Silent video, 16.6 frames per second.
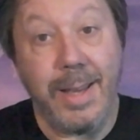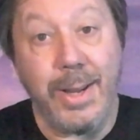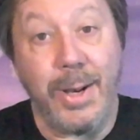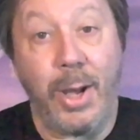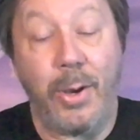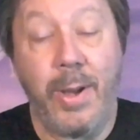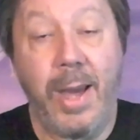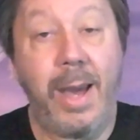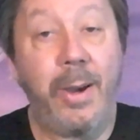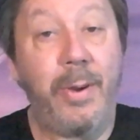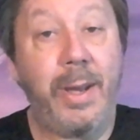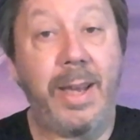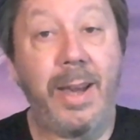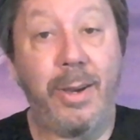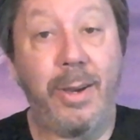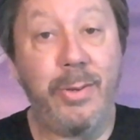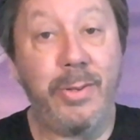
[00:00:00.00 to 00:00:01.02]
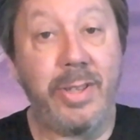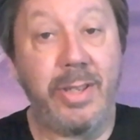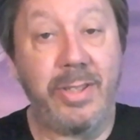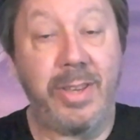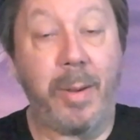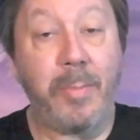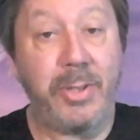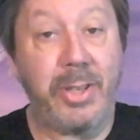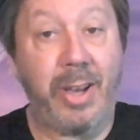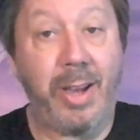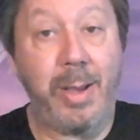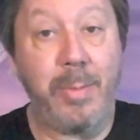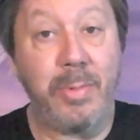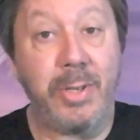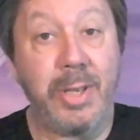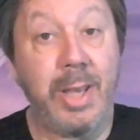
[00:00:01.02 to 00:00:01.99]
You know how it goes
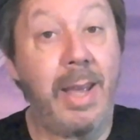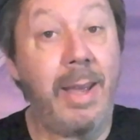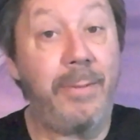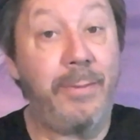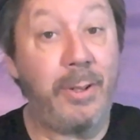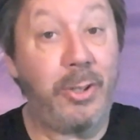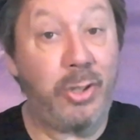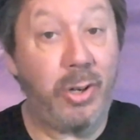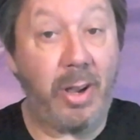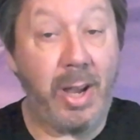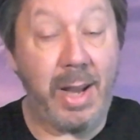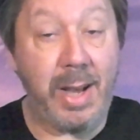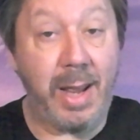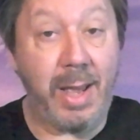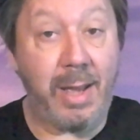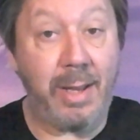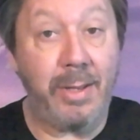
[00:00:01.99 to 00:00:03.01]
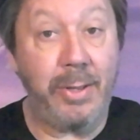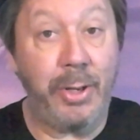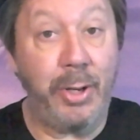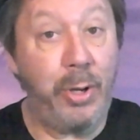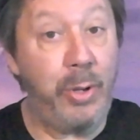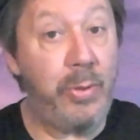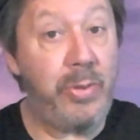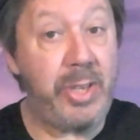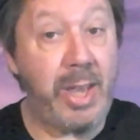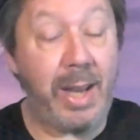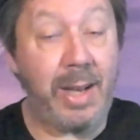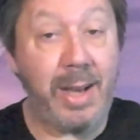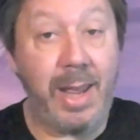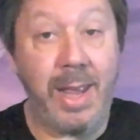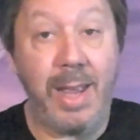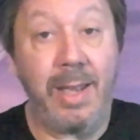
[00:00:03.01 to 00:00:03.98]
sometimes if you're trying out a new
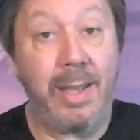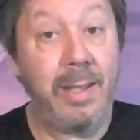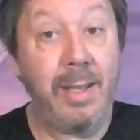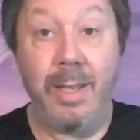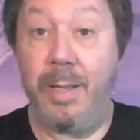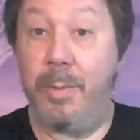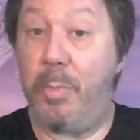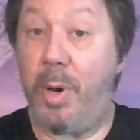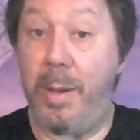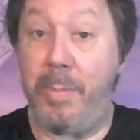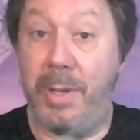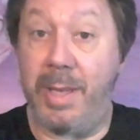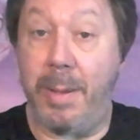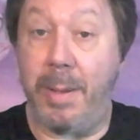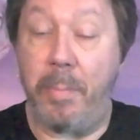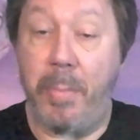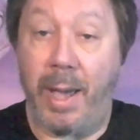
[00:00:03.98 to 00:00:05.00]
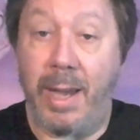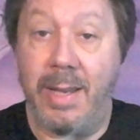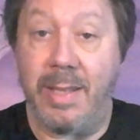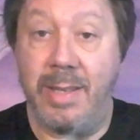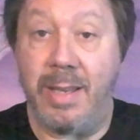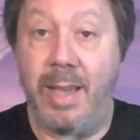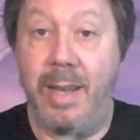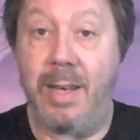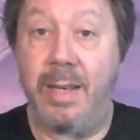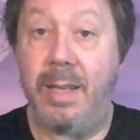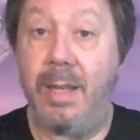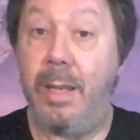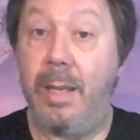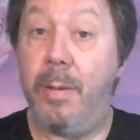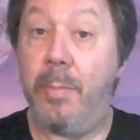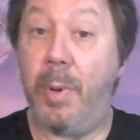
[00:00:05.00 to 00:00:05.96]
technique, might be in painting,
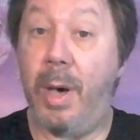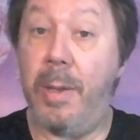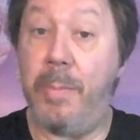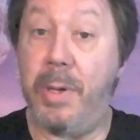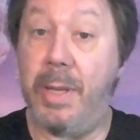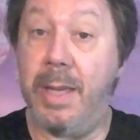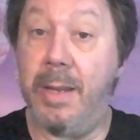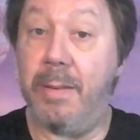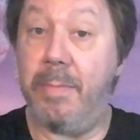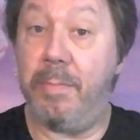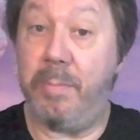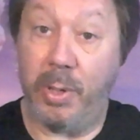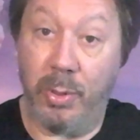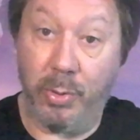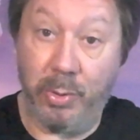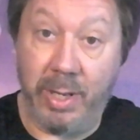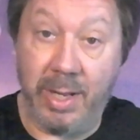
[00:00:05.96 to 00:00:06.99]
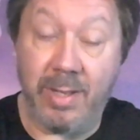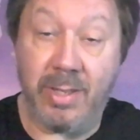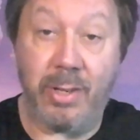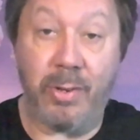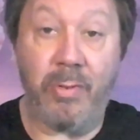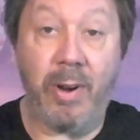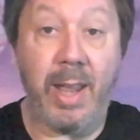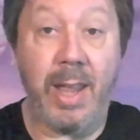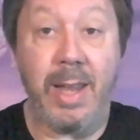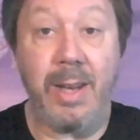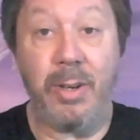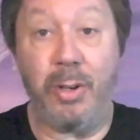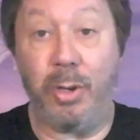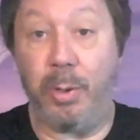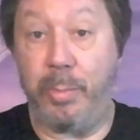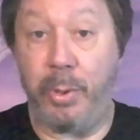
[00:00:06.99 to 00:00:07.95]
might be in building
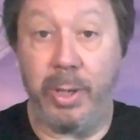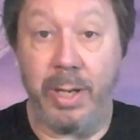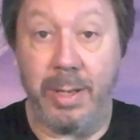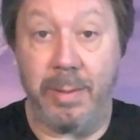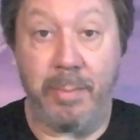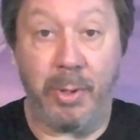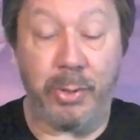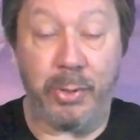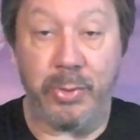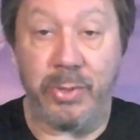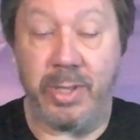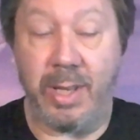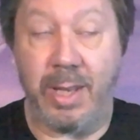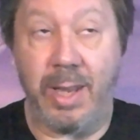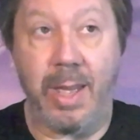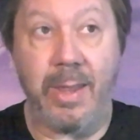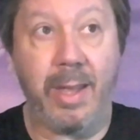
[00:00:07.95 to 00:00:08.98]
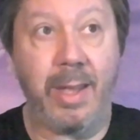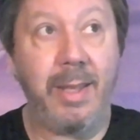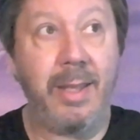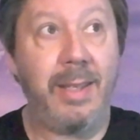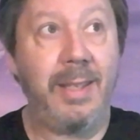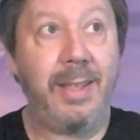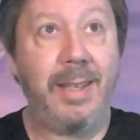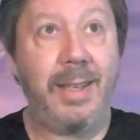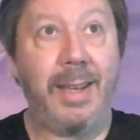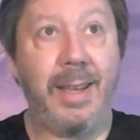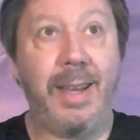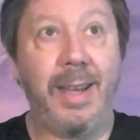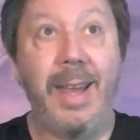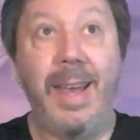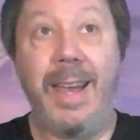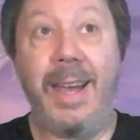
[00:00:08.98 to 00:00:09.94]
terrain or putting models together.
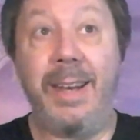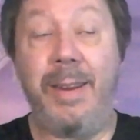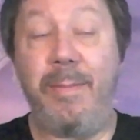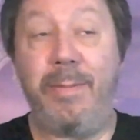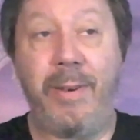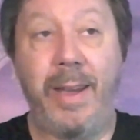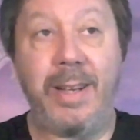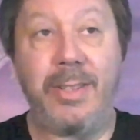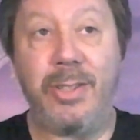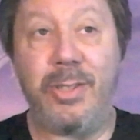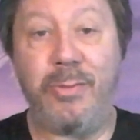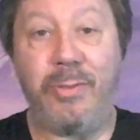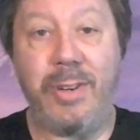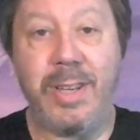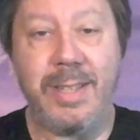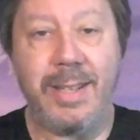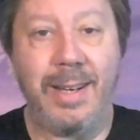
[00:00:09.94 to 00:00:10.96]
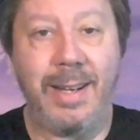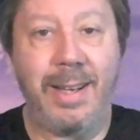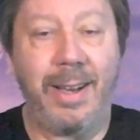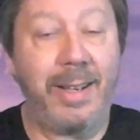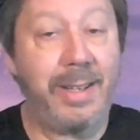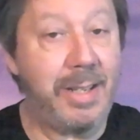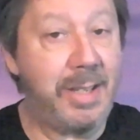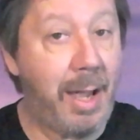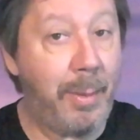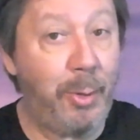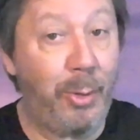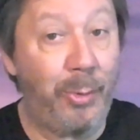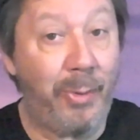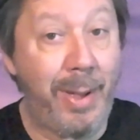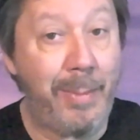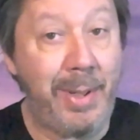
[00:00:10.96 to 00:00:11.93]
And in fact, just recently I had a
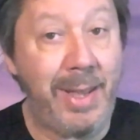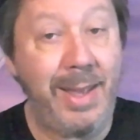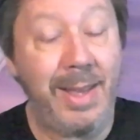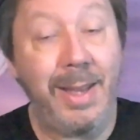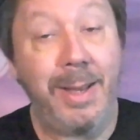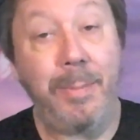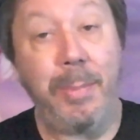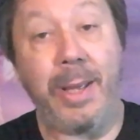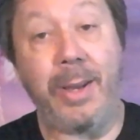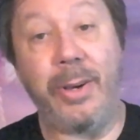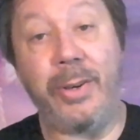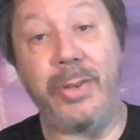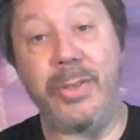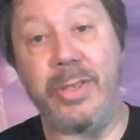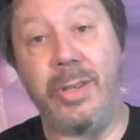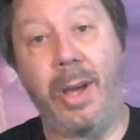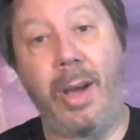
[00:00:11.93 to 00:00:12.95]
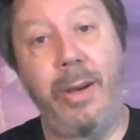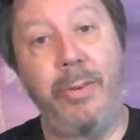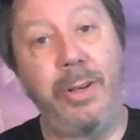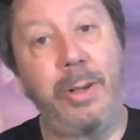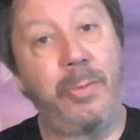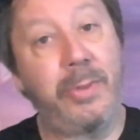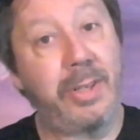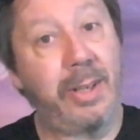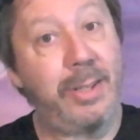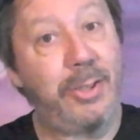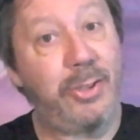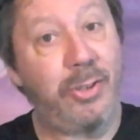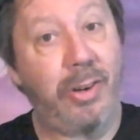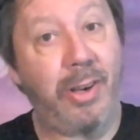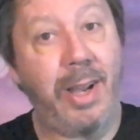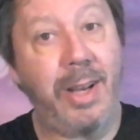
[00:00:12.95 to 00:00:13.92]
double whammy because not only was I
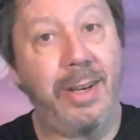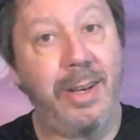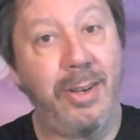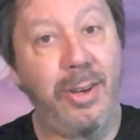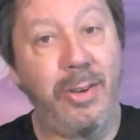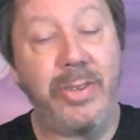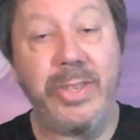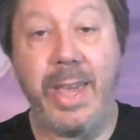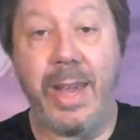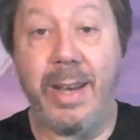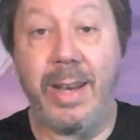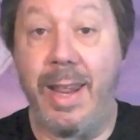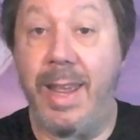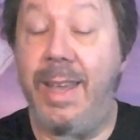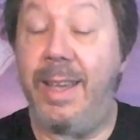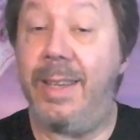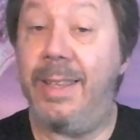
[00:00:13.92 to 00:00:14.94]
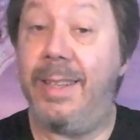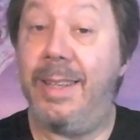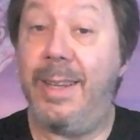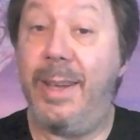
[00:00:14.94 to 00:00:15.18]
trying a new technique,